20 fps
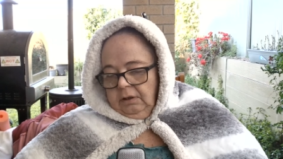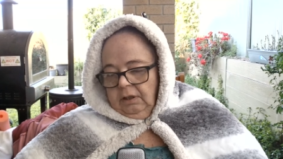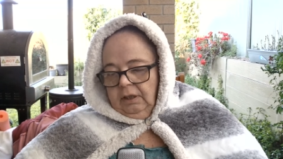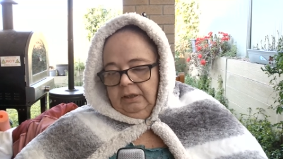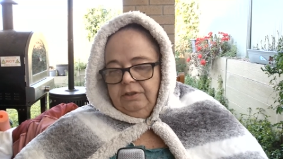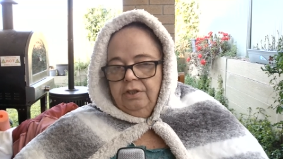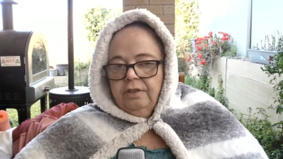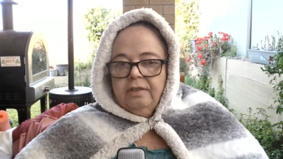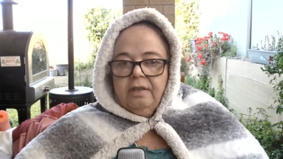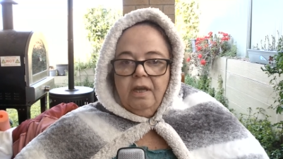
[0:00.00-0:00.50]
I
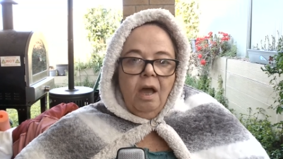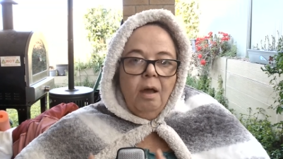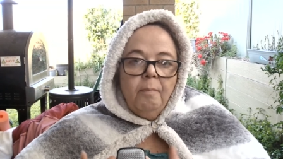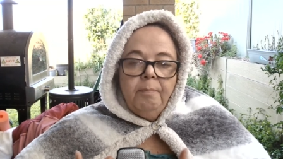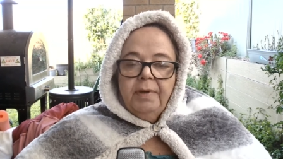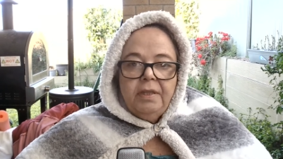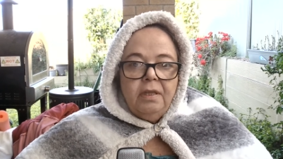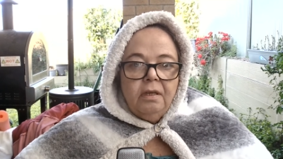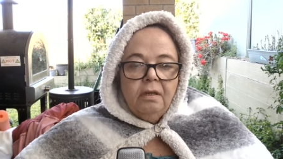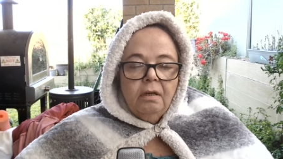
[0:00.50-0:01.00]
just can't
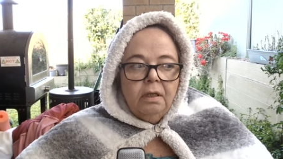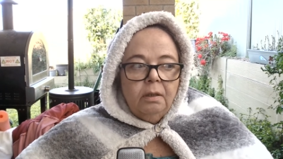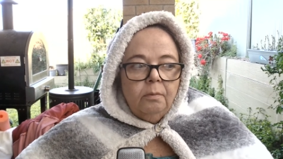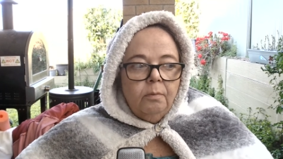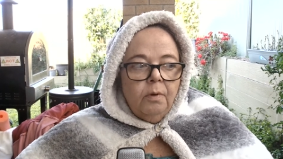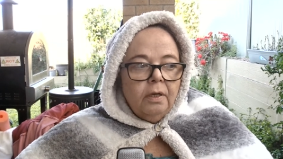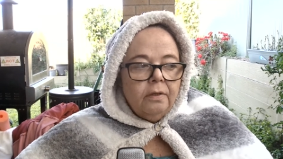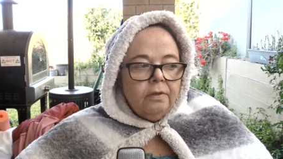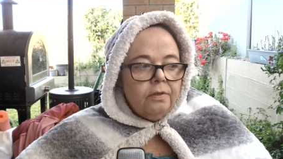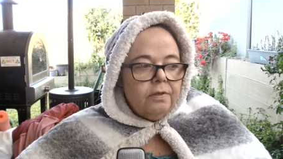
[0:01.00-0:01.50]
be the only
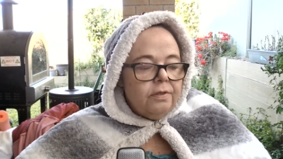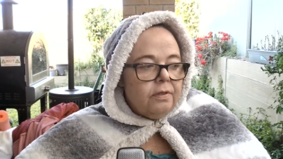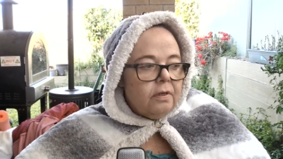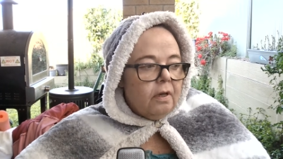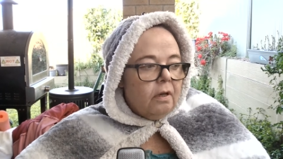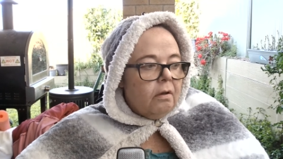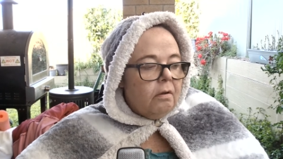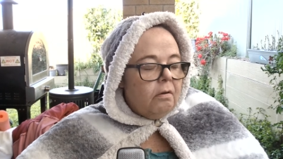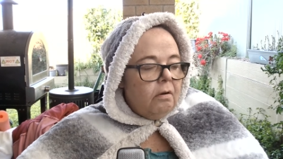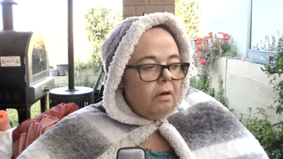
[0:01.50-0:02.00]
one.
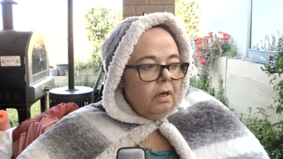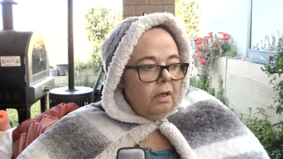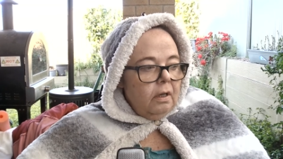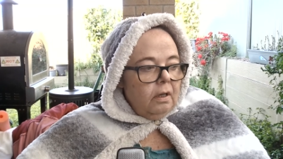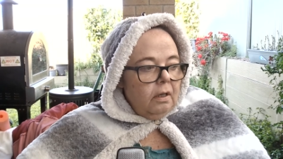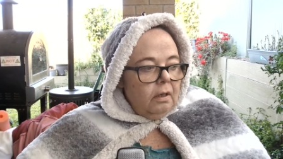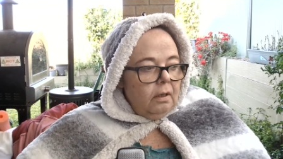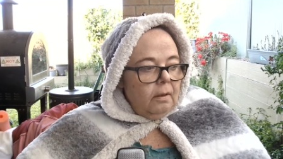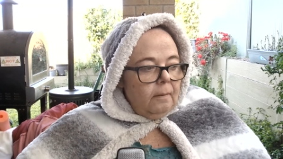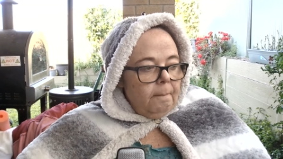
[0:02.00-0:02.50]
So
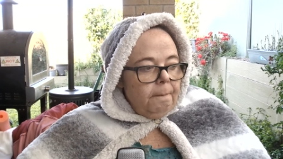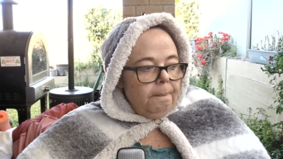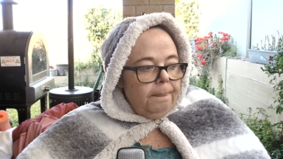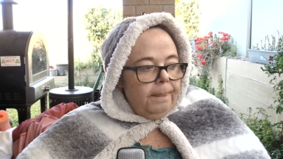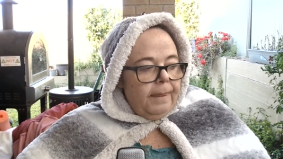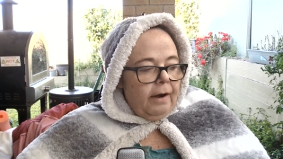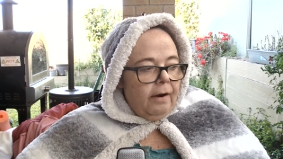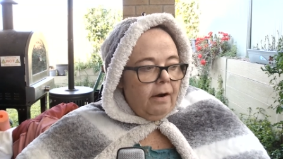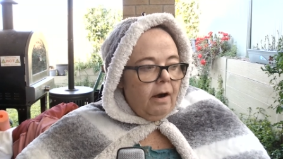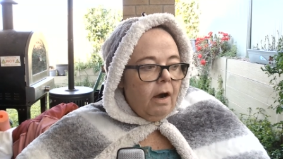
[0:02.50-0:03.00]

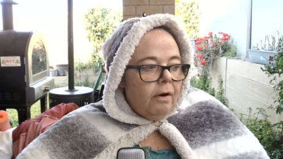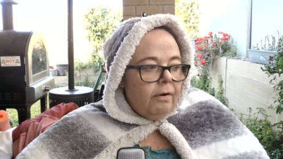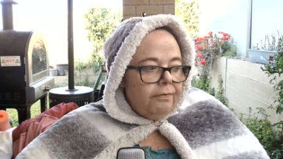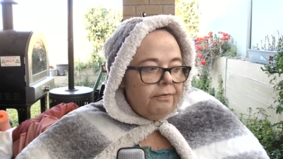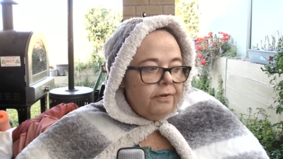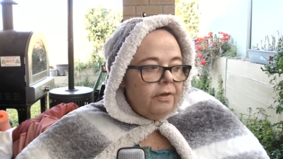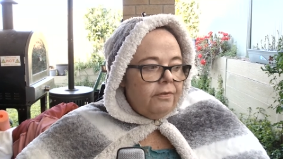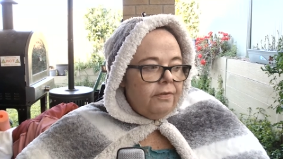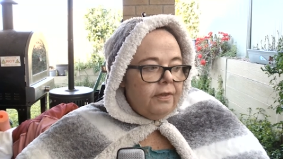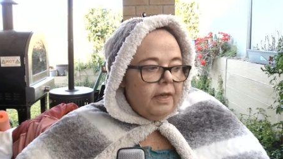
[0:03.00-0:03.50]
there are a
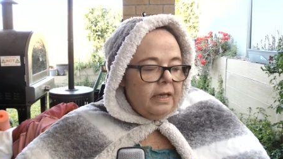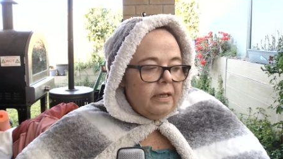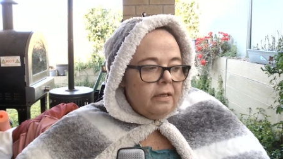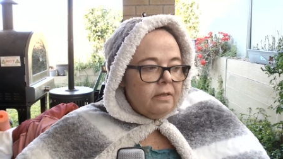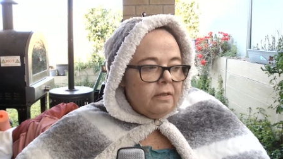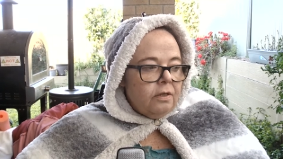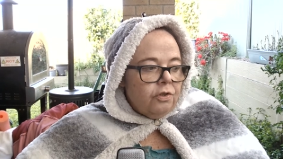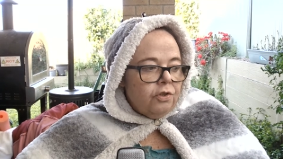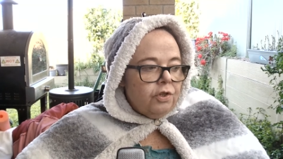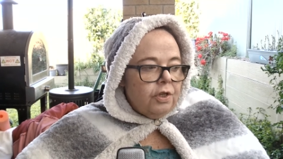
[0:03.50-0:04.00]
few
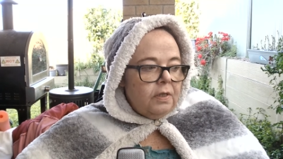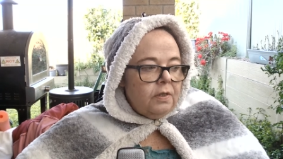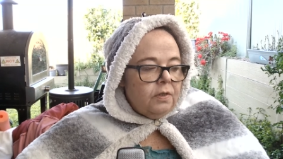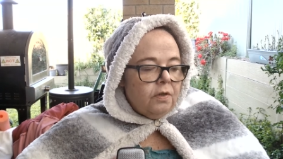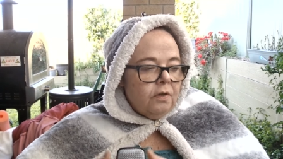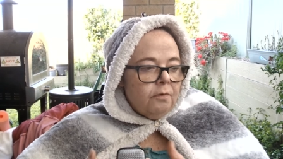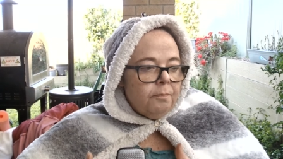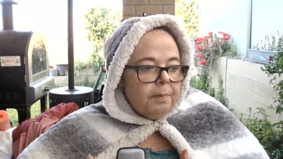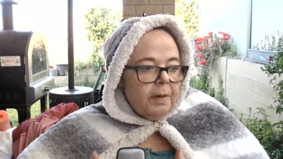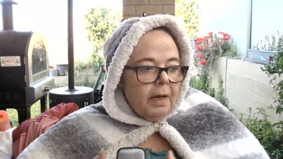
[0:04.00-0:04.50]
things that she's
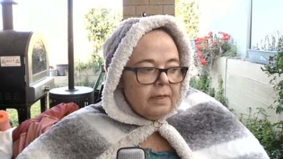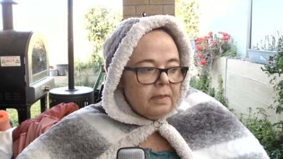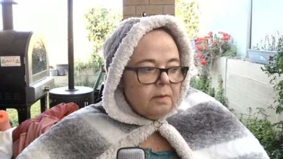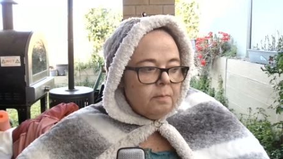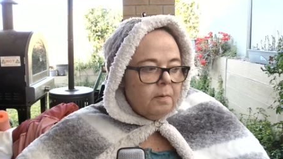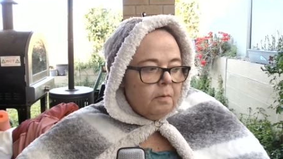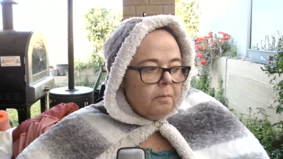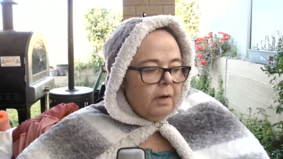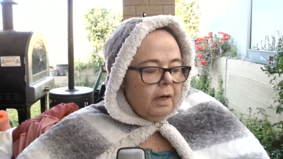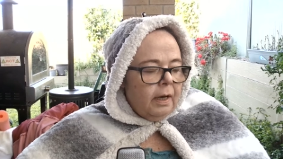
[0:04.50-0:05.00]
sort of
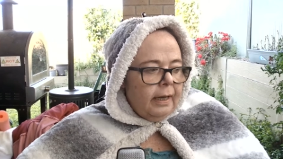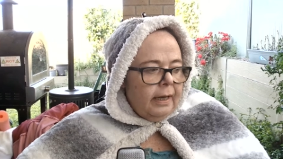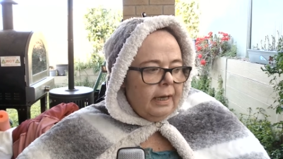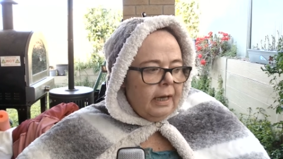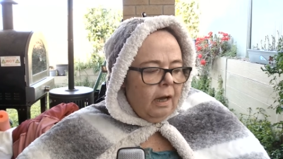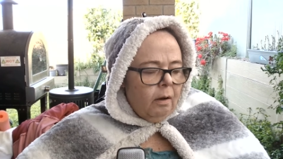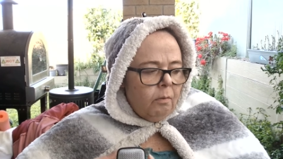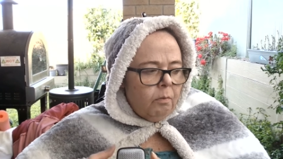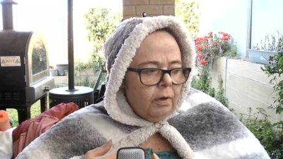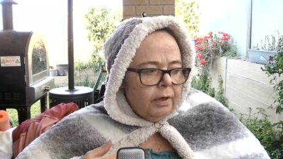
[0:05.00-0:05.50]
passed my
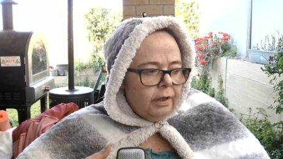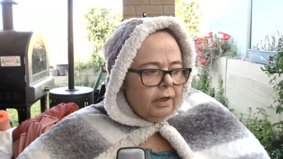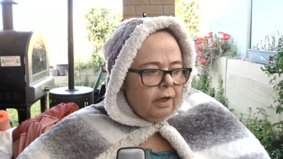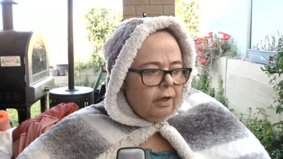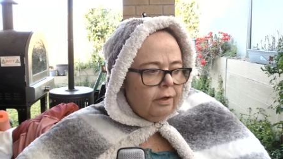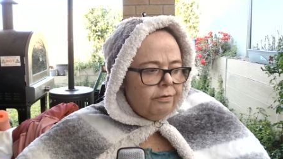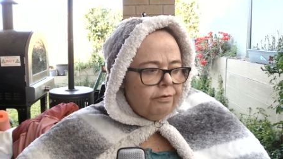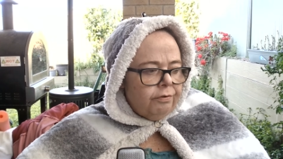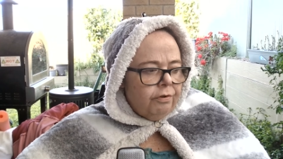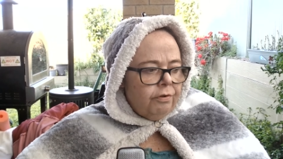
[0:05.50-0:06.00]
way. I want to
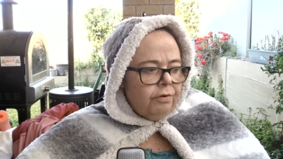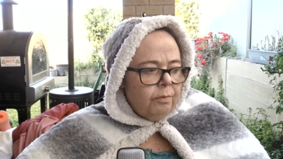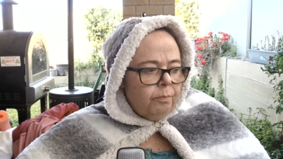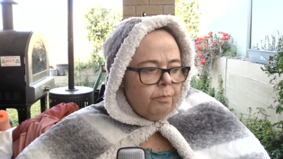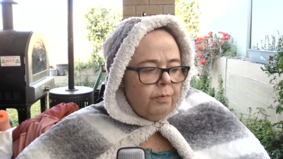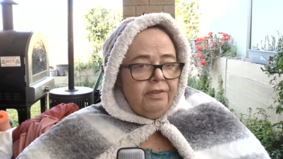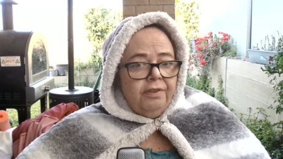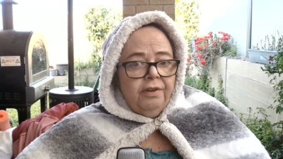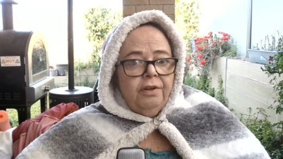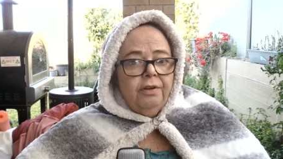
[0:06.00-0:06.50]
go through them
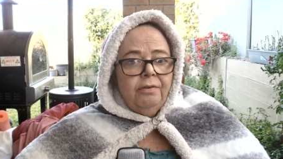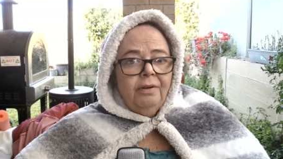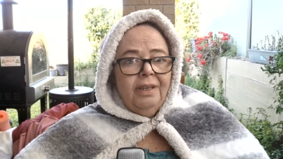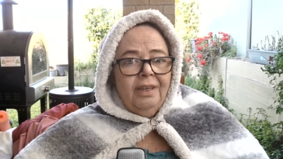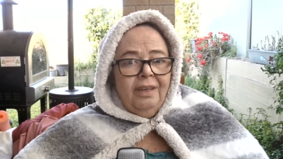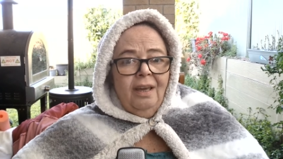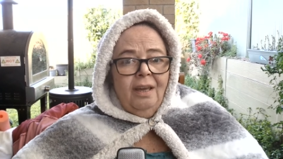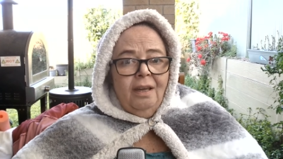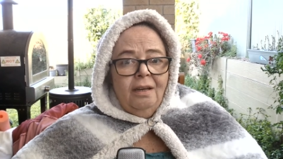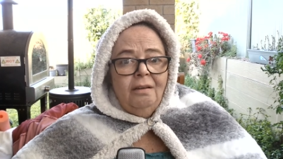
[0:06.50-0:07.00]
with her
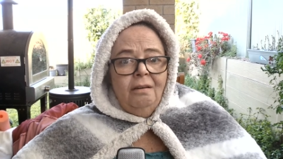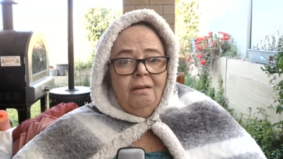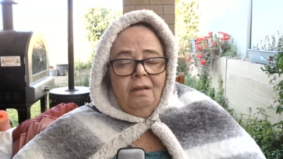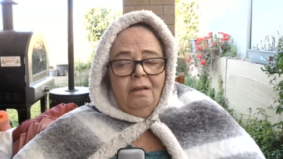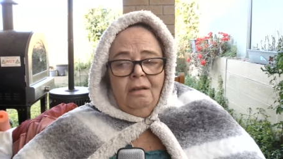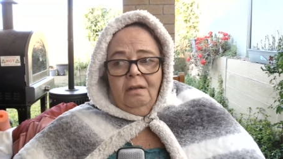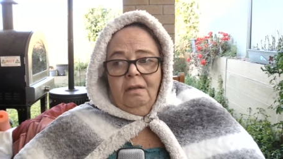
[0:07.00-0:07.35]
again